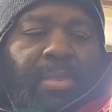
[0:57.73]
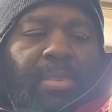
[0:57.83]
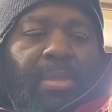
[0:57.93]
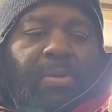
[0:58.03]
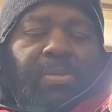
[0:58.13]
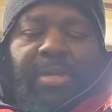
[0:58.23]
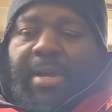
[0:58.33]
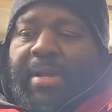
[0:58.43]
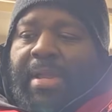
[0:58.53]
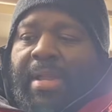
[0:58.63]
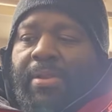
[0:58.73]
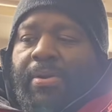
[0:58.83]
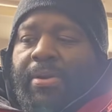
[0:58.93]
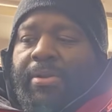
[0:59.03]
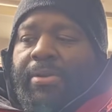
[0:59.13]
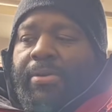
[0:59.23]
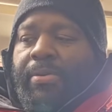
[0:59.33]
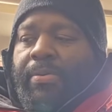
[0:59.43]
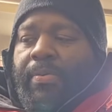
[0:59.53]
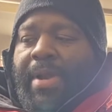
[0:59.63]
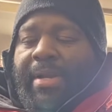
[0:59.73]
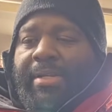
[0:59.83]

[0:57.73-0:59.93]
those take a lot longer to do when I can